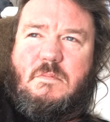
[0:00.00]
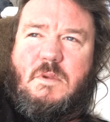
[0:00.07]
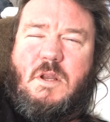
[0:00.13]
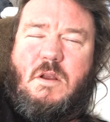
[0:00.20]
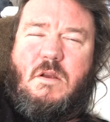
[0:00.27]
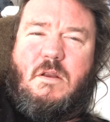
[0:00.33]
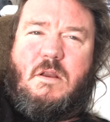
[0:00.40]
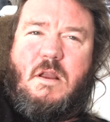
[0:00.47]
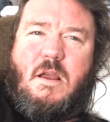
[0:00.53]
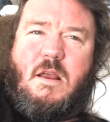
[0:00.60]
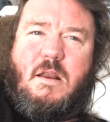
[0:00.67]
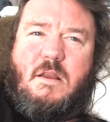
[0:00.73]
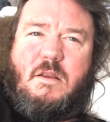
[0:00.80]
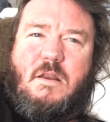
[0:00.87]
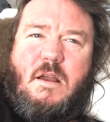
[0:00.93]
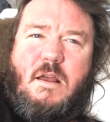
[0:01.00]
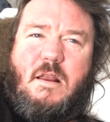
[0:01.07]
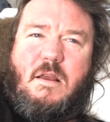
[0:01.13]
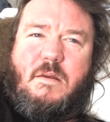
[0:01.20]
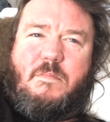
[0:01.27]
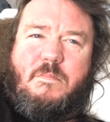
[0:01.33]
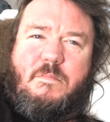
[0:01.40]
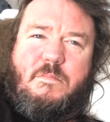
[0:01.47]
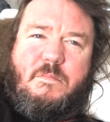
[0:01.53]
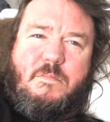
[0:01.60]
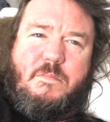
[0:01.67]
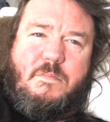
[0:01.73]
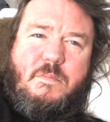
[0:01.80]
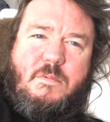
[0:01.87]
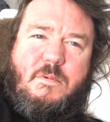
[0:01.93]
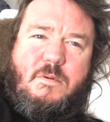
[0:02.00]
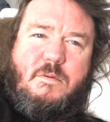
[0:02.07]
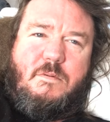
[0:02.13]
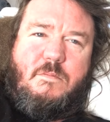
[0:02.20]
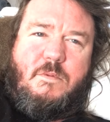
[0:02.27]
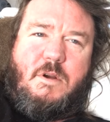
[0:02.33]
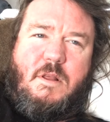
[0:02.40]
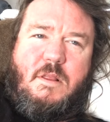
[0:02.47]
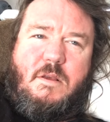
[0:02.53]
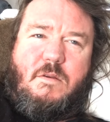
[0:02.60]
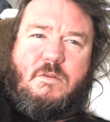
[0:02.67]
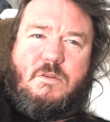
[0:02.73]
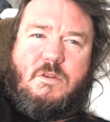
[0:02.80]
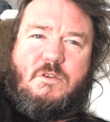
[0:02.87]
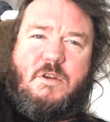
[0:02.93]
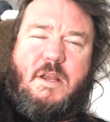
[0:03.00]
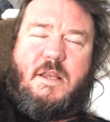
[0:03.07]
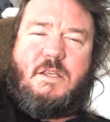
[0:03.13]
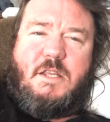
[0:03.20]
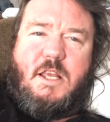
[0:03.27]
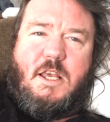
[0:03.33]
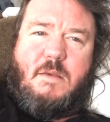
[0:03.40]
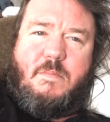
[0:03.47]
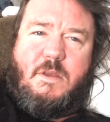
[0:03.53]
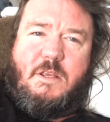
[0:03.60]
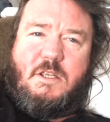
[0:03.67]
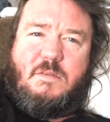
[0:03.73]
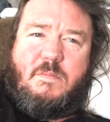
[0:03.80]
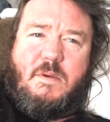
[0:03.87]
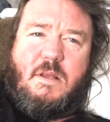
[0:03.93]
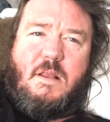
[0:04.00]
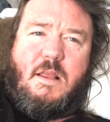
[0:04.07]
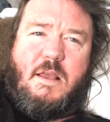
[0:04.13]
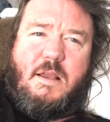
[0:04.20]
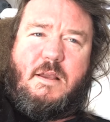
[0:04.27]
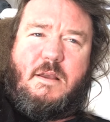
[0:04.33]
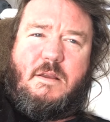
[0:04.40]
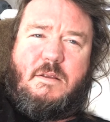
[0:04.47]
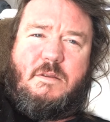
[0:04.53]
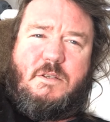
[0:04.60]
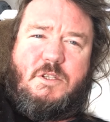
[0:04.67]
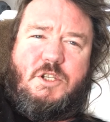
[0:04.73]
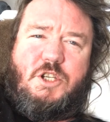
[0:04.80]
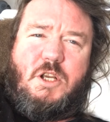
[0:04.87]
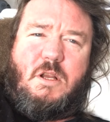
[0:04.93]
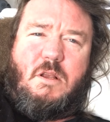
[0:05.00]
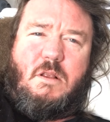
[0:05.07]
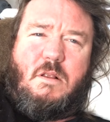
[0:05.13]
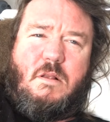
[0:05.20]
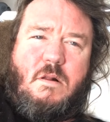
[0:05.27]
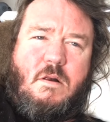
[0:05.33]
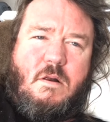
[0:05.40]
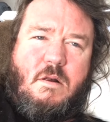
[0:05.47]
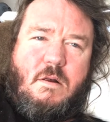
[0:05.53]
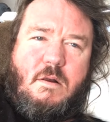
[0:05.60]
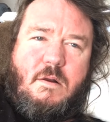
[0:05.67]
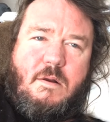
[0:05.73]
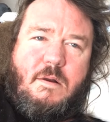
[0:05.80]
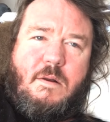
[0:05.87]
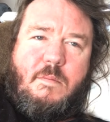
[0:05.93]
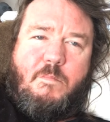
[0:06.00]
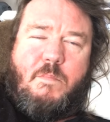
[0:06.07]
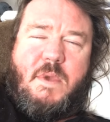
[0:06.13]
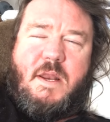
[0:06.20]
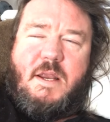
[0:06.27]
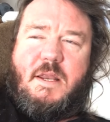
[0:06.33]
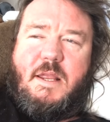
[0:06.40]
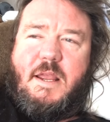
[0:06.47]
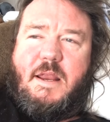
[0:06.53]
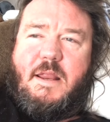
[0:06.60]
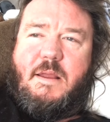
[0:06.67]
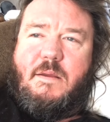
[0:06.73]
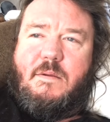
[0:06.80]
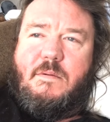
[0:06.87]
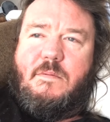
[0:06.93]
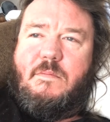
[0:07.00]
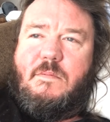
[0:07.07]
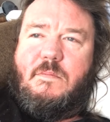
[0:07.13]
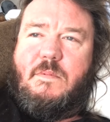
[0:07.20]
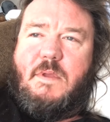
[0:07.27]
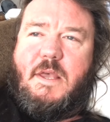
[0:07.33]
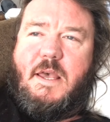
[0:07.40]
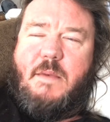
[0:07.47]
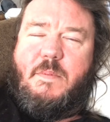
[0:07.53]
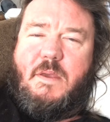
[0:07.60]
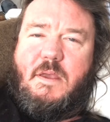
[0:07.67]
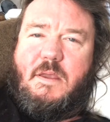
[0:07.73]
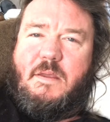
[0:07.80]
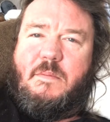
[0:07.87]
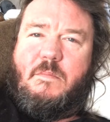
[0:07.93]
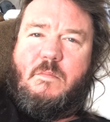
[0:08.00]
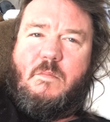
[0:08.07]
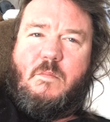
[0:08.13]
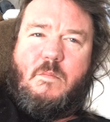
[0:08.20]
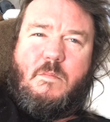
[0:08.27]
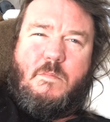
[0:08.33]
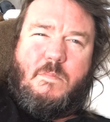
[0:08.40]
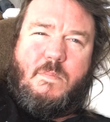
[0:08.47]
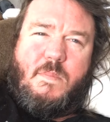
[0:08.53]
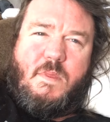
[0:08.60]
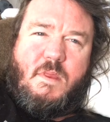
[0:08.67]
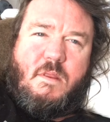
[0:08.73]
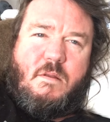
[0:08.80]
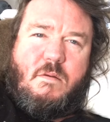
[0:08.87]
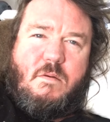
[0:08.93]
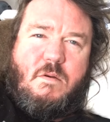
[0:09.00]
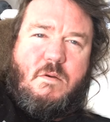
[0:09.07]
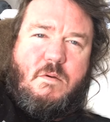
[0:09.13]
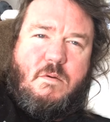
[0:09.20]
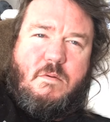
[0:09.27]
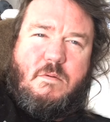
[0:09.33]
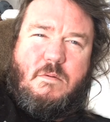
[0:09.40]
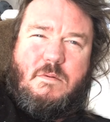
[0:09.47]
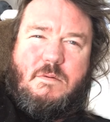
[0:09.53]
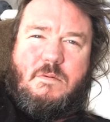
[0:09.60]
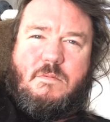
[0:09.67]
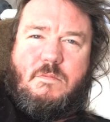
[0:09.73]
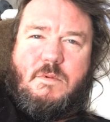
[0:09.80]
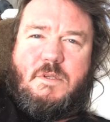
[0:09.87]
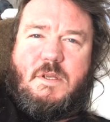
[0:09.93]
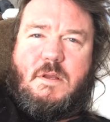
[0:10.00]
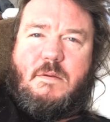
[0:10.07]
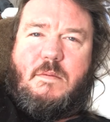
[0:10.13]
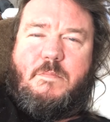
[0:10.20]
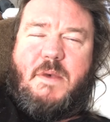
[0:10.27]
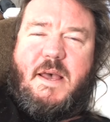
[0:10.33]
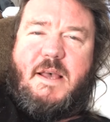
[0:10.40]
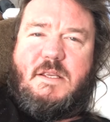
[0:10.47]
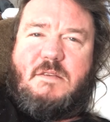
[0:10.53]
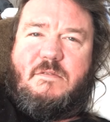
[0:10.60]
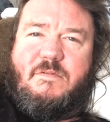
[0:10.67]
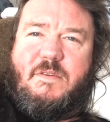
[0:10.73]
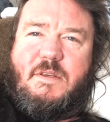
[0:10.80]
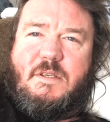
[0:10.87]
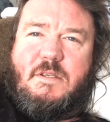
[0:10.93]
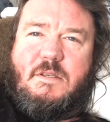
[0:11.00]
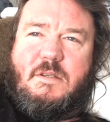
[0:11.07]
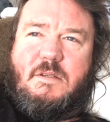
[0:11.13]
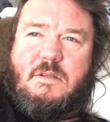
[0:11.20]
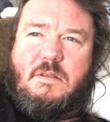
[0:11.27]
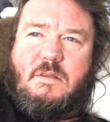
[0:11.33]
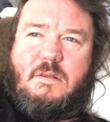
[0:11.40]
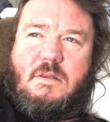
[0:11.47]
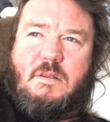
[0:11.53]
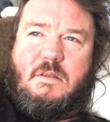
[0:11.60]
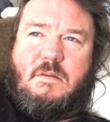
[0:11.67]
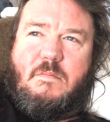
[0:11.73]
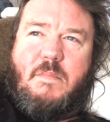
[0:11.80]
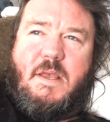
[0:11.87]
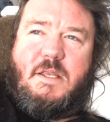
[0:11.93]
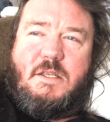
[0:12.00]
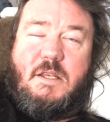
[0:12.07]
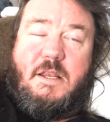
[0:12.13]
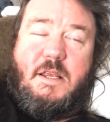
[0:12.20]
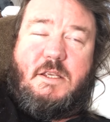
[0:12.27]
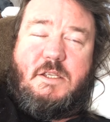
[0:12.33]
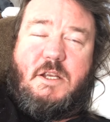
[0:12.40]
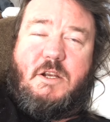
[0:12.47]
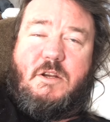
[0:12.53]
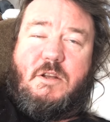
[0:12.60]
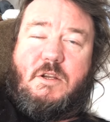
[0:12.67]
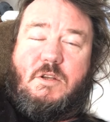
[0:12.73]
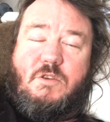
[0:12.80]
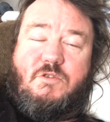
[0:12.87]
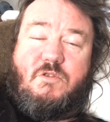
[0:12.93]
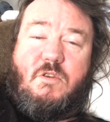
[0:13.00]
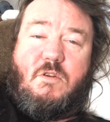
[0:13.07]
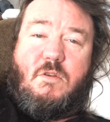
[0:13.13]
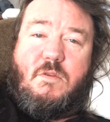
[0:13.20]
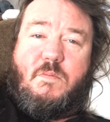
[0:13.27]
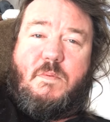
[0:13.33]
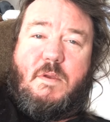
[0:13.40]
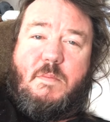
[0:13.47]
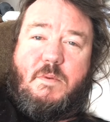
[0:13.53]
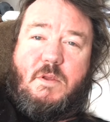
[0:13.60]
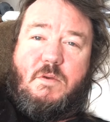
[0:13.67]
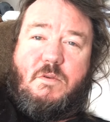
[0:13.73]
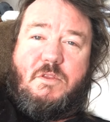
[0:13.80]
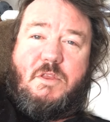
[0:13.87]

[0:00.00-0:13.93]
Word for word: you know, not a, not a, one of those crazy hippies, but like a chill, meditating hippie who was a pacifist makes it easier to control the people who